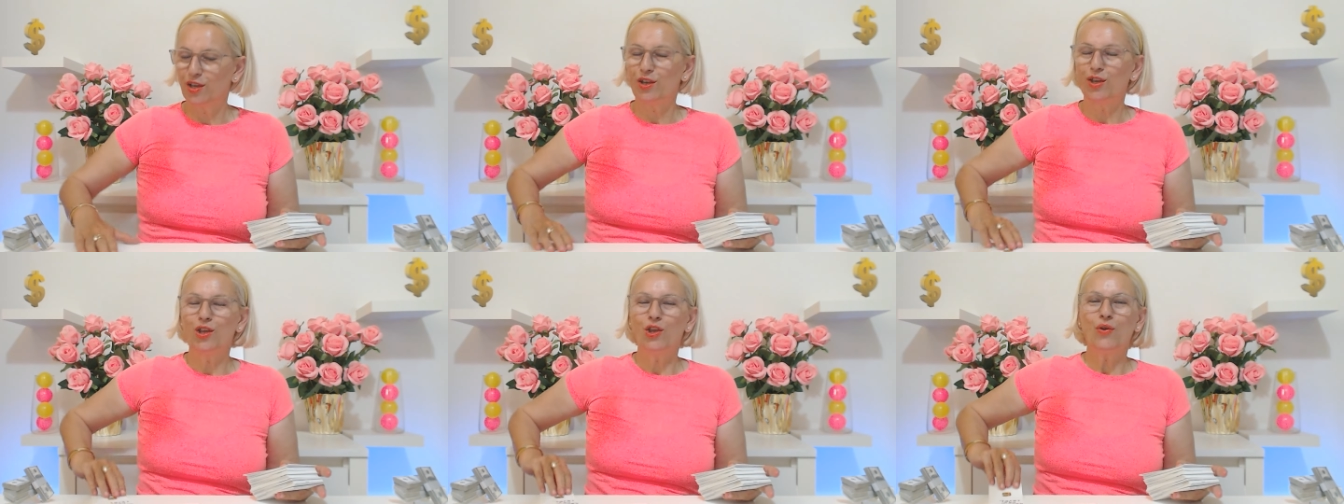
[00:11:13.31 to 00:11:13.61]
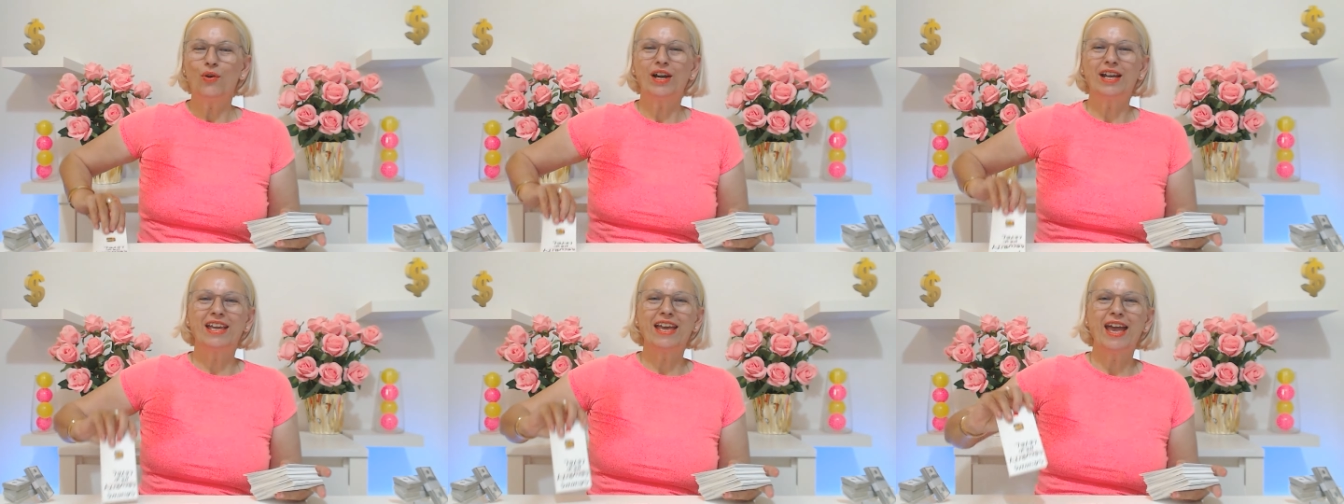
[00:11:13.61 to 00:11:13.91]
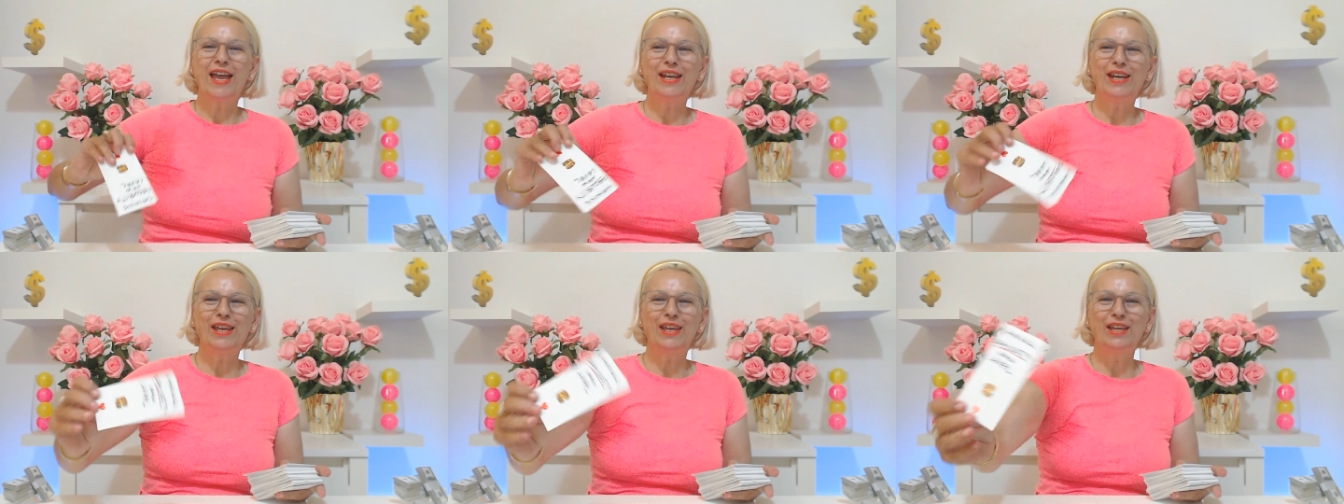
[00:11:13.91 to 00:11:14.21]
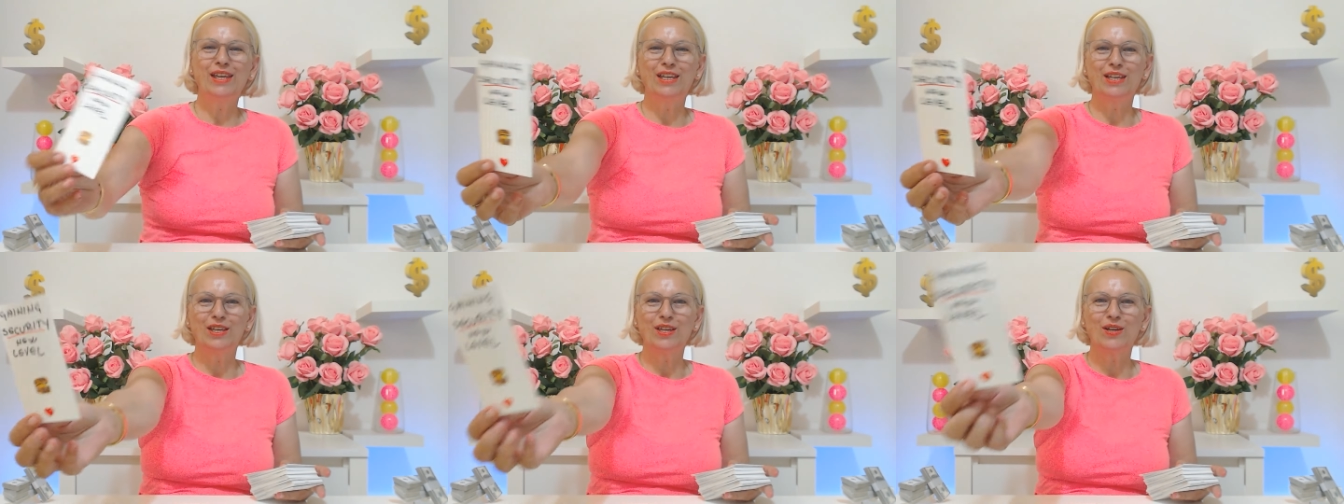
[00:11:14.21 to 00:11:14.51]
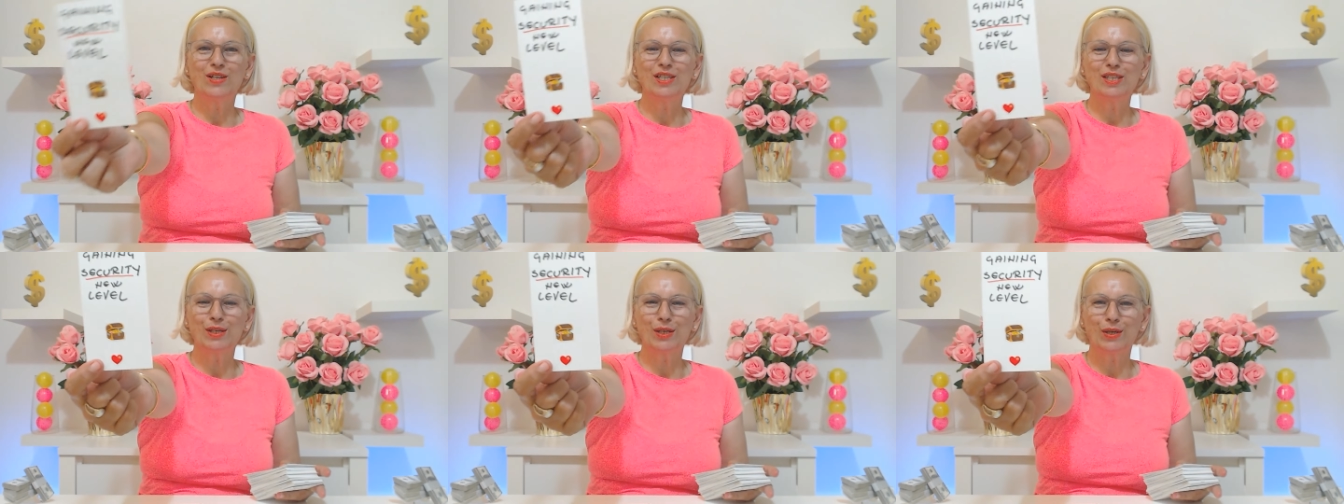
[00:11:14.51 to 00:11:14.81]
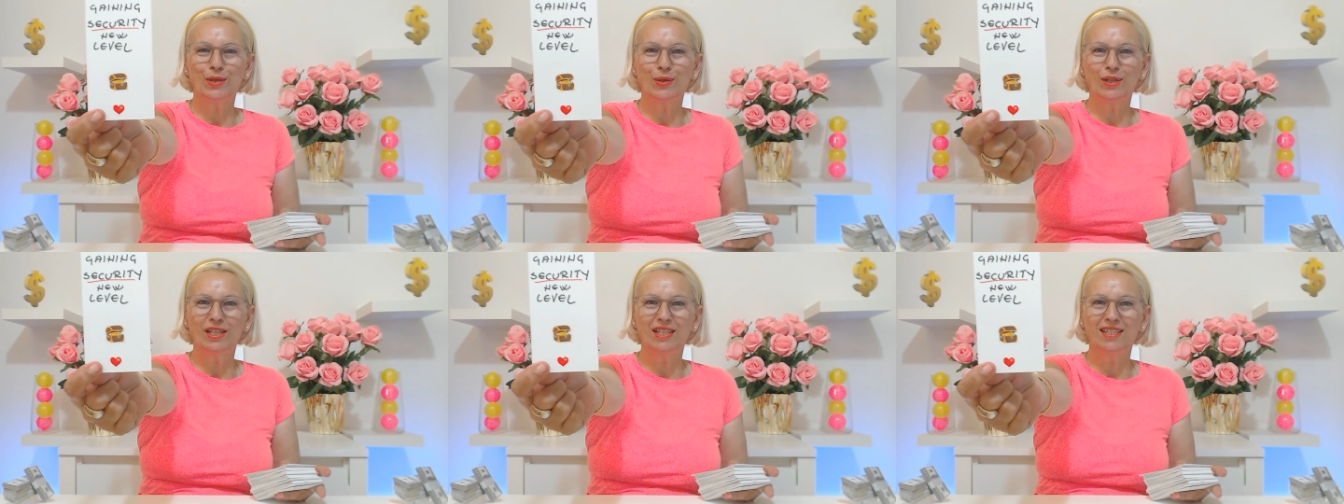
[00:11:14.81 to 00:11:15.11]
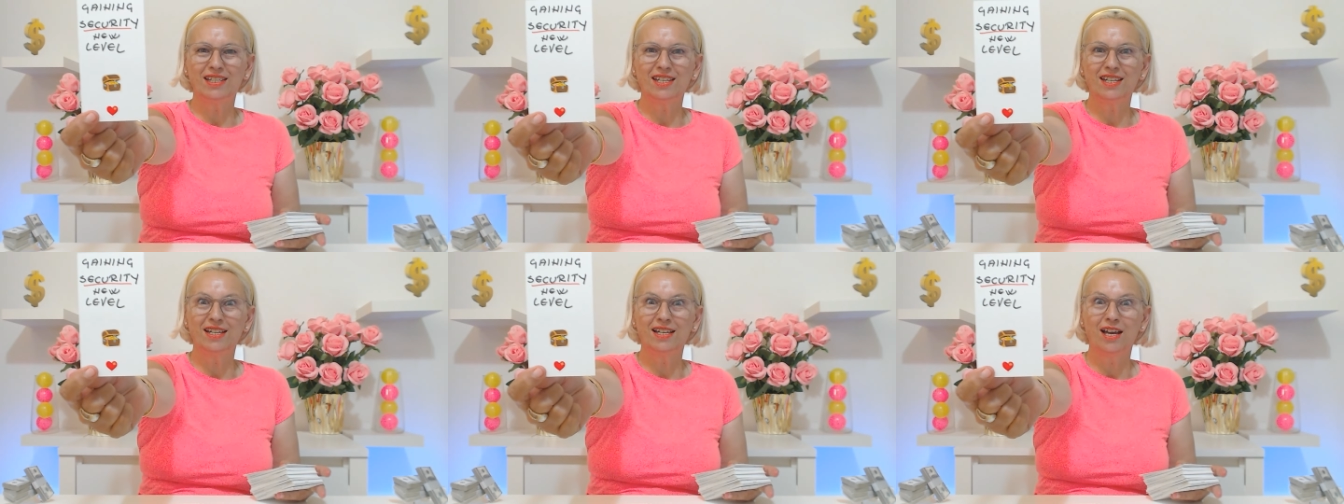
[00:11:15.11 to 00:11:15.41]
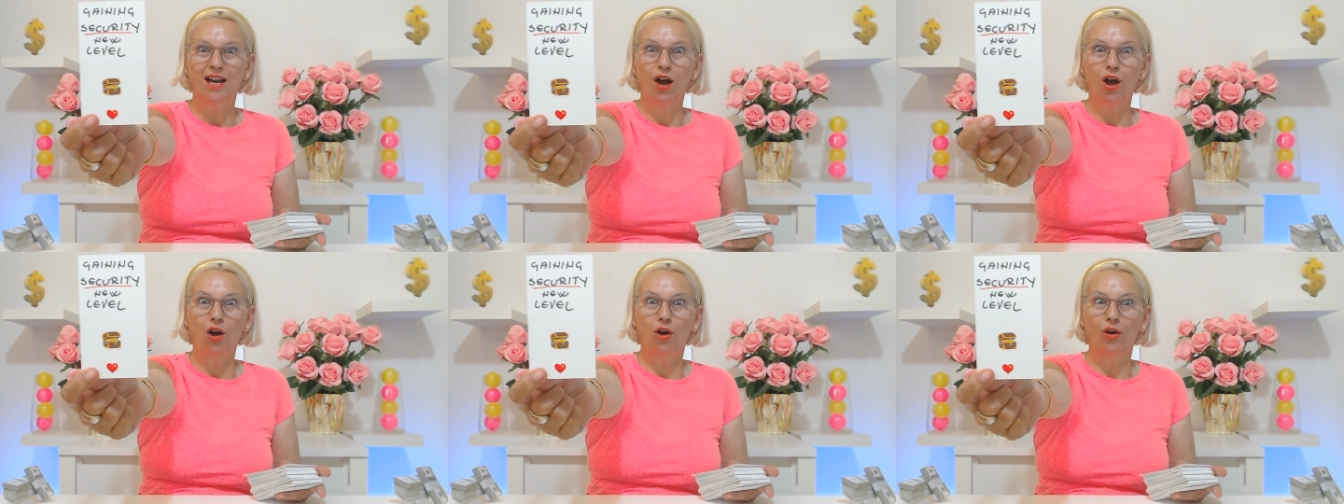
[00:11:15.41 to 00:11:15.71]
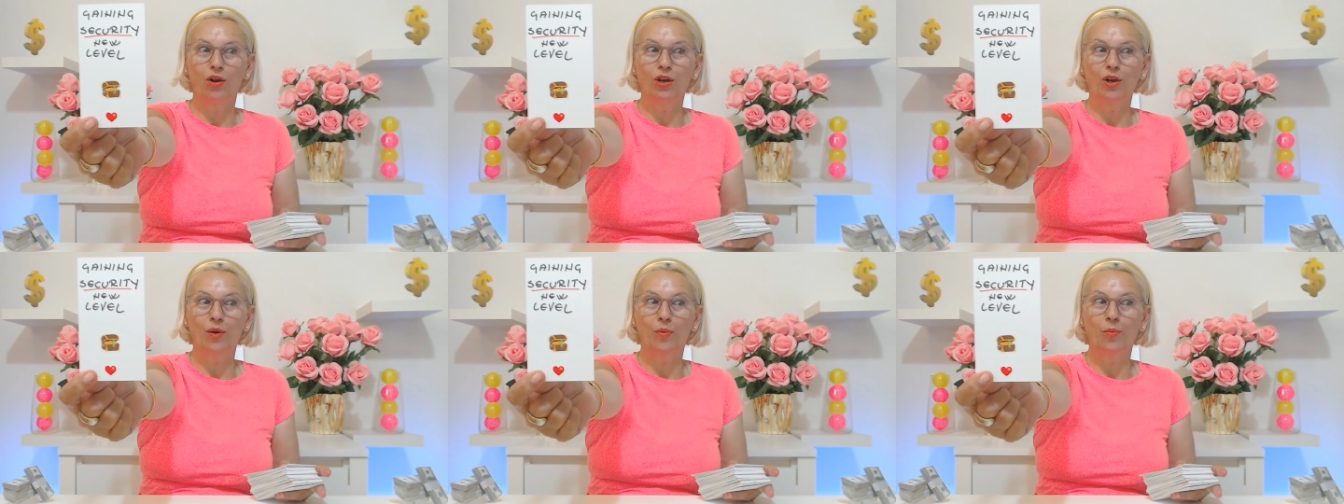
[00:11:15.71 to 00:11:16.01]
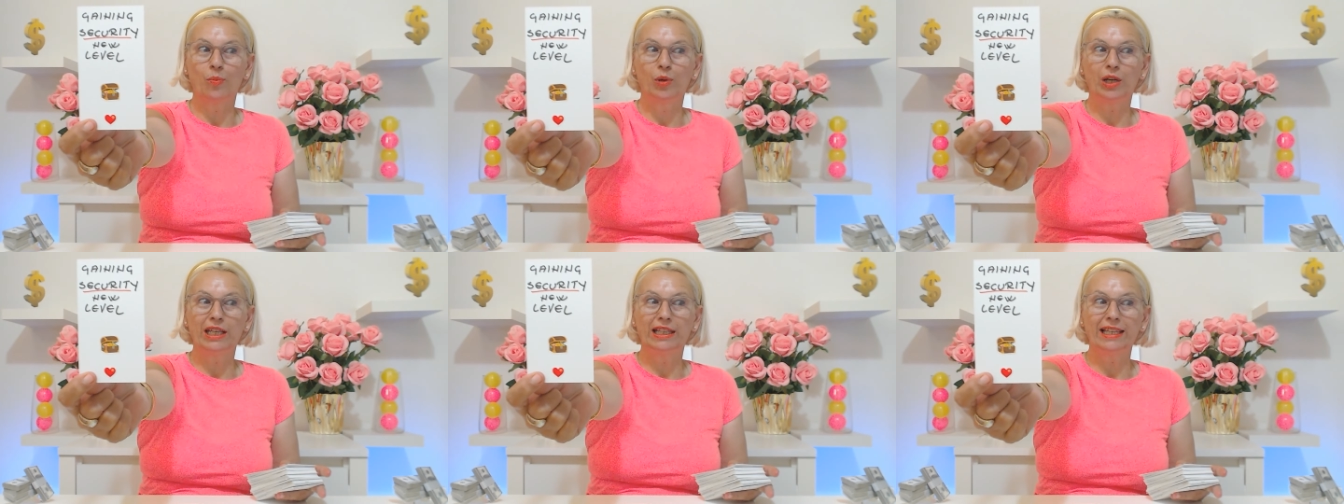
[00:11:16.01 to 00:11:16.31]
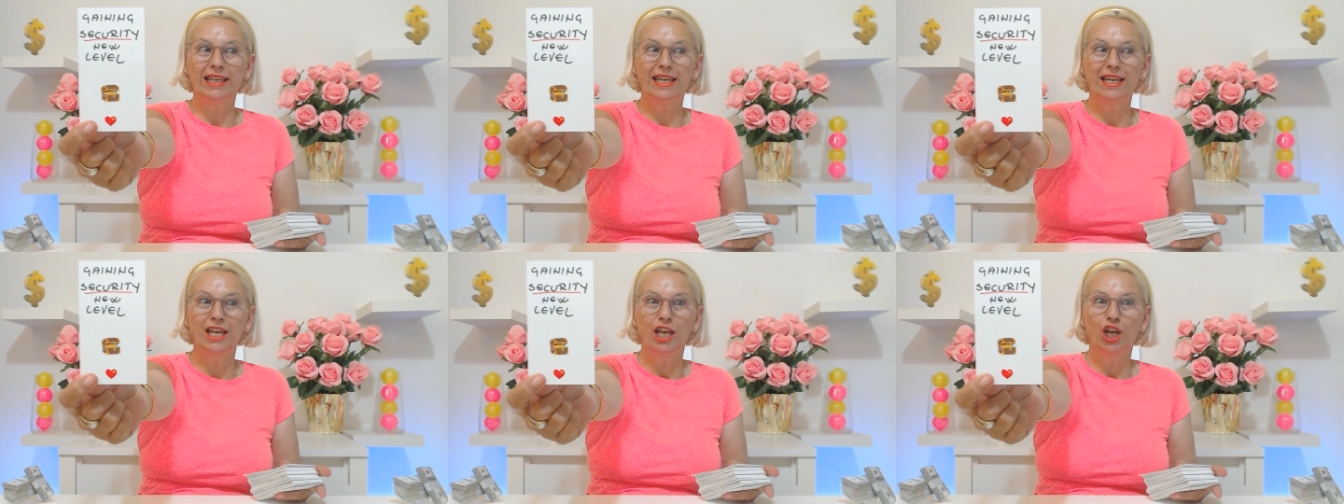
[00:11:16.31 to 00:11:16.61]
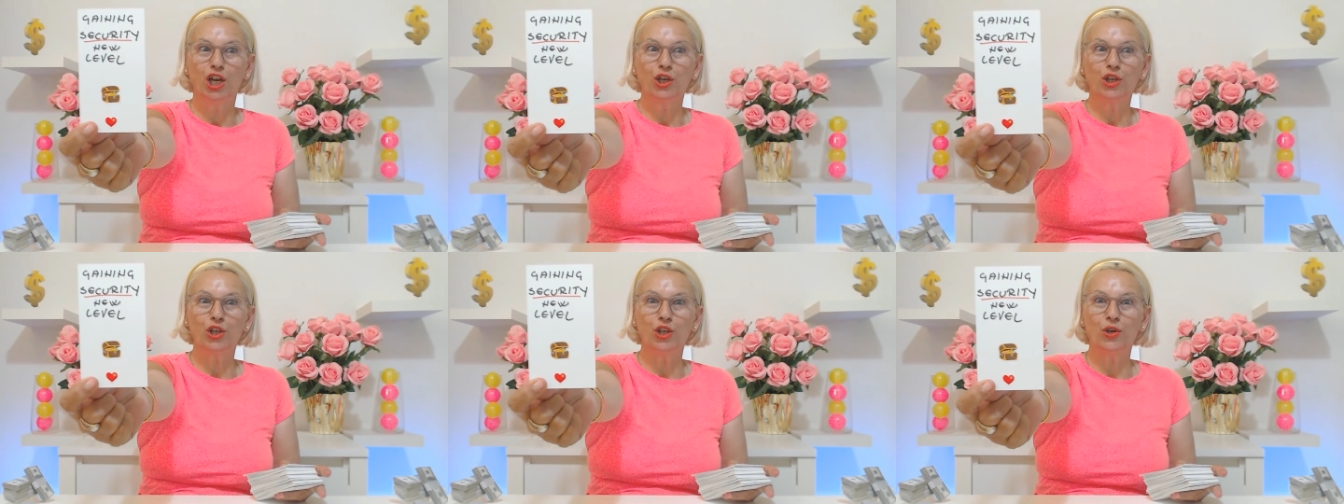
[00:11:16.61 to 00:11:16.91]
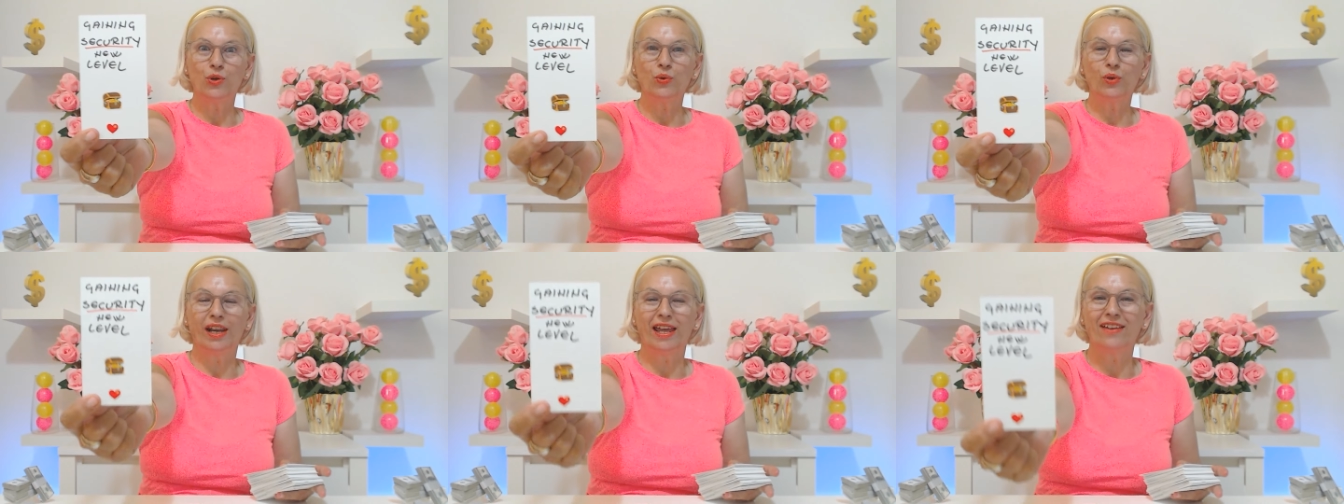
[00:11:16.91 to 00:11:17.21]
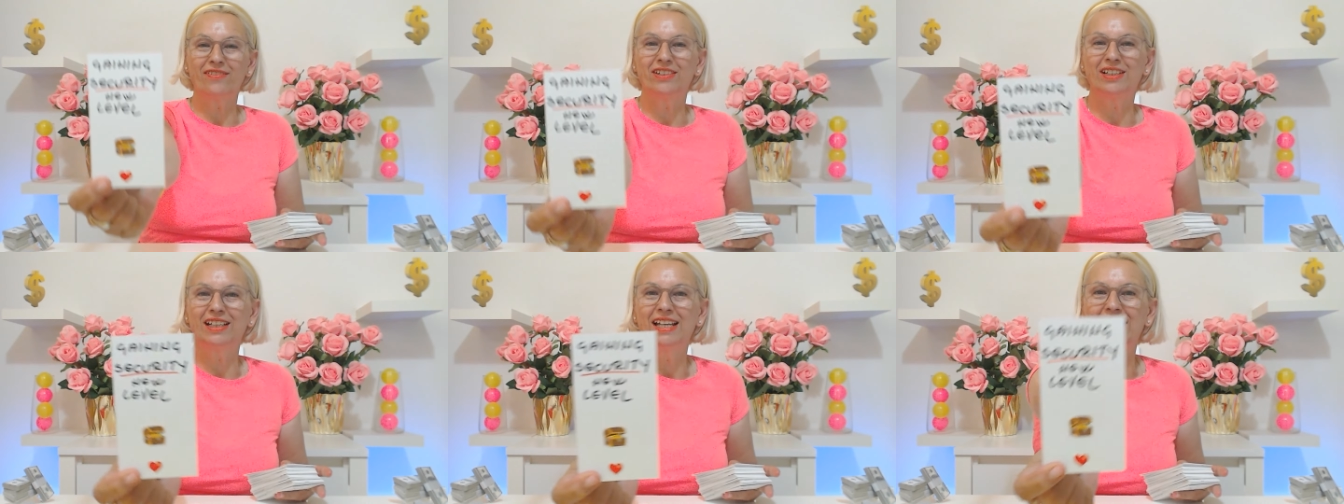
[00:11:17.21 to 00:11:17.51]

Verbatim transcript: You are gaining your security on completely new level.